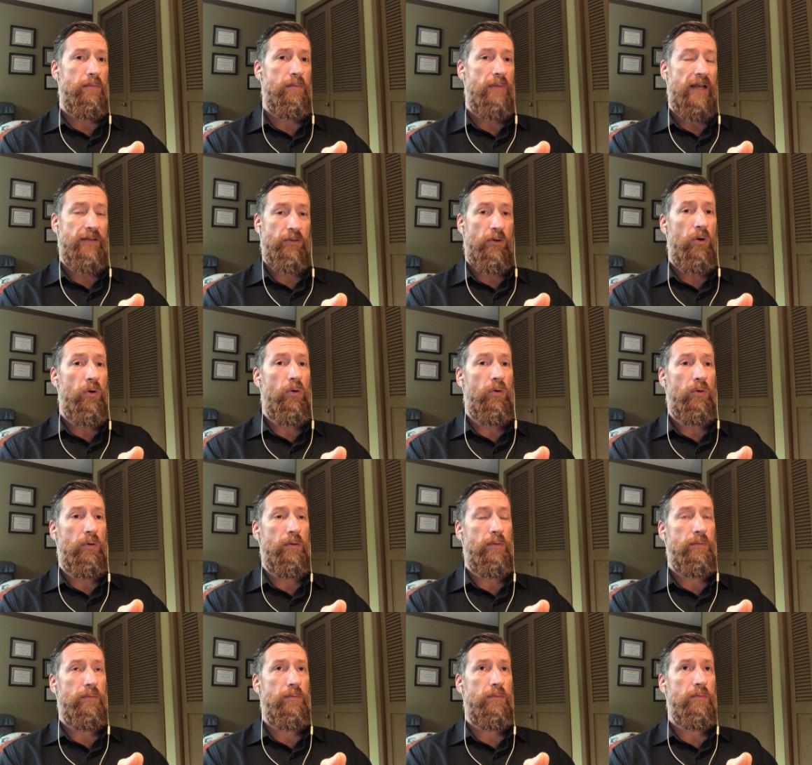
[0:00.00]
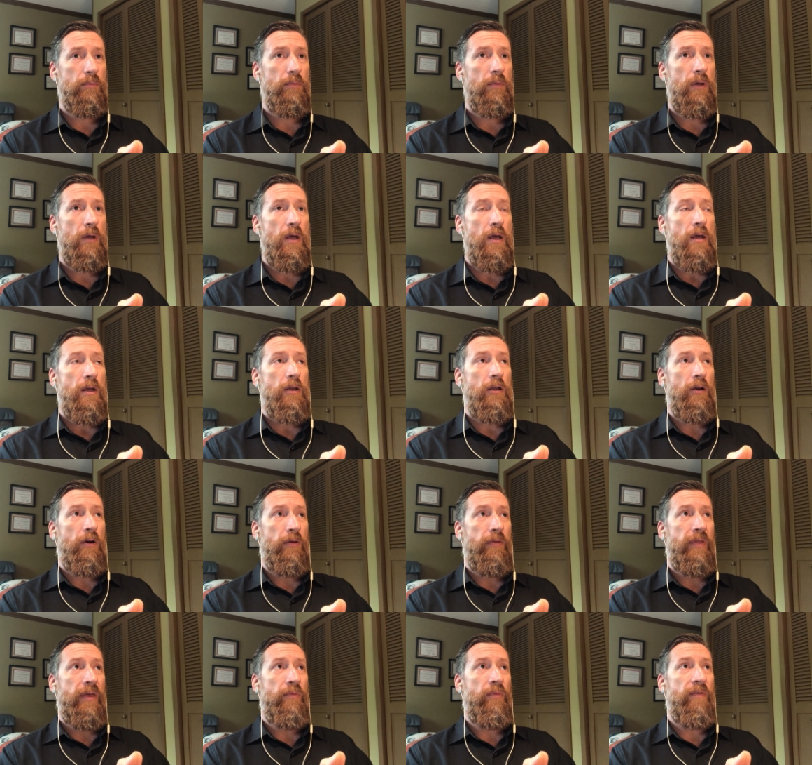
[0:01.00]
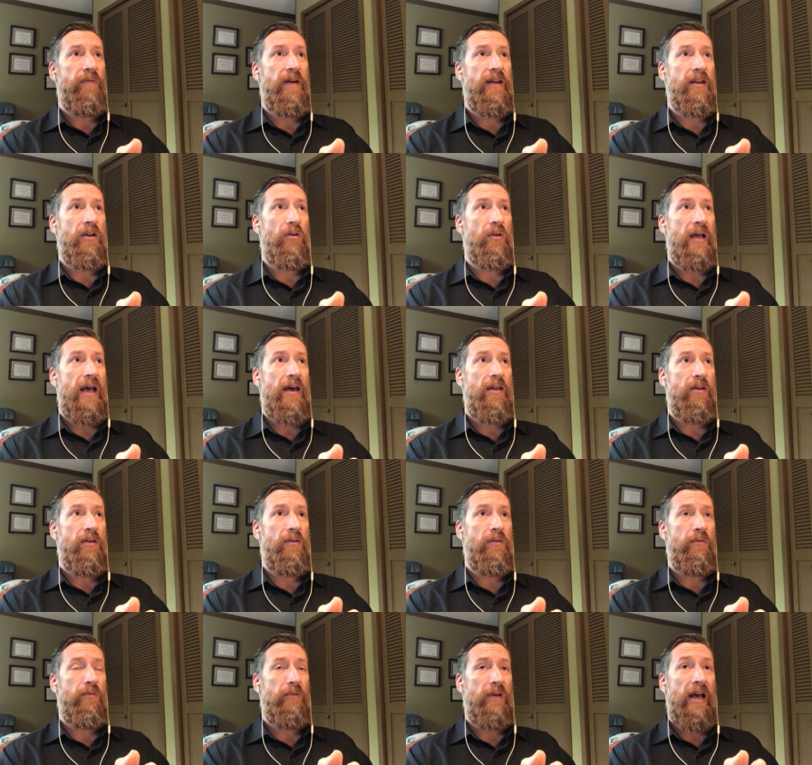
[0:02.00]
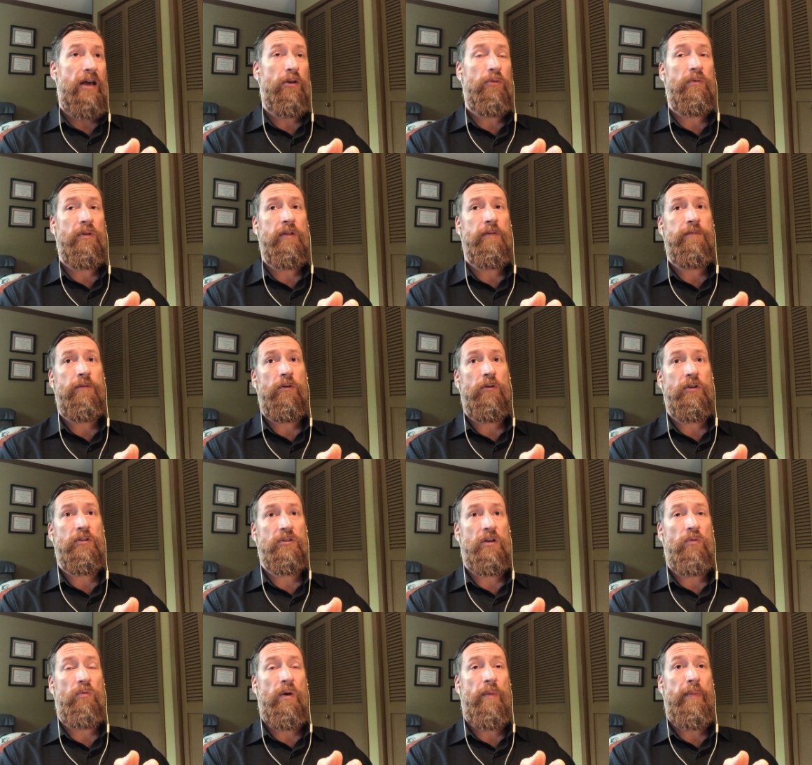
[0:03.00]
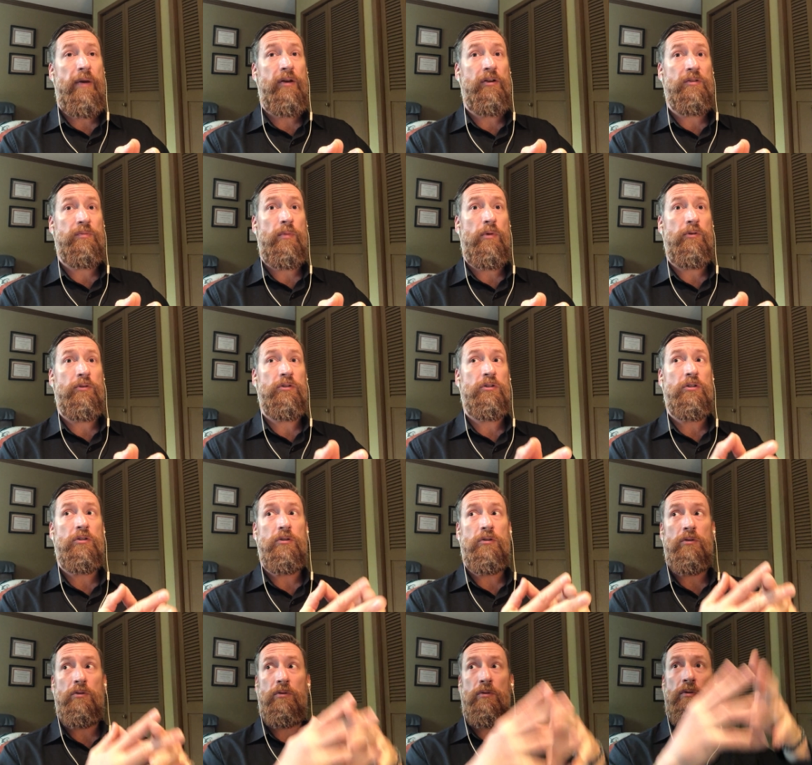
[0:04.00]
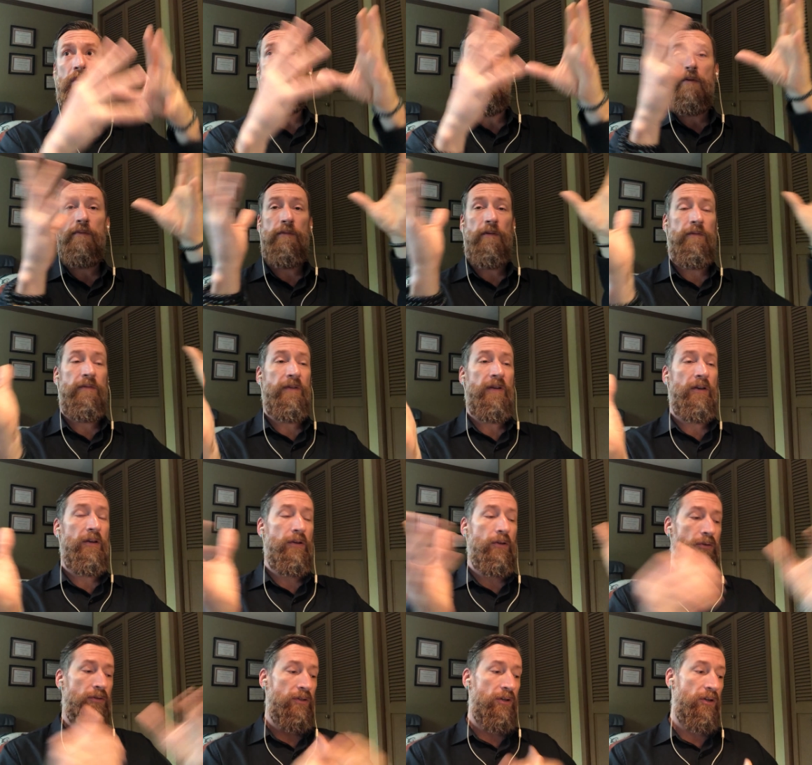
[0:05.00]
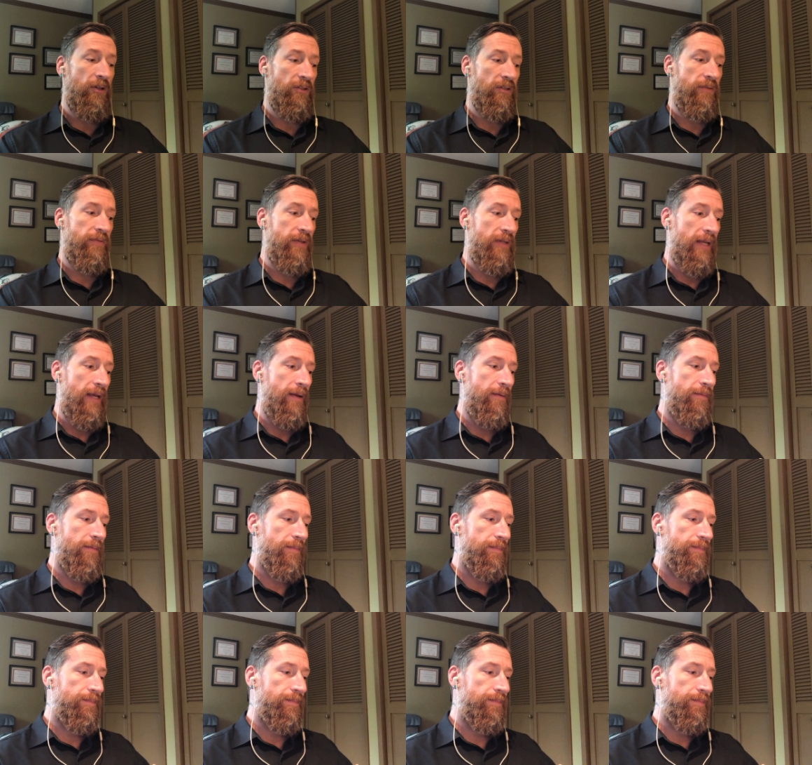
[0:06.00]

as a whole. Then we find out how to really focus on what matters most to fulfilling those areas of your life.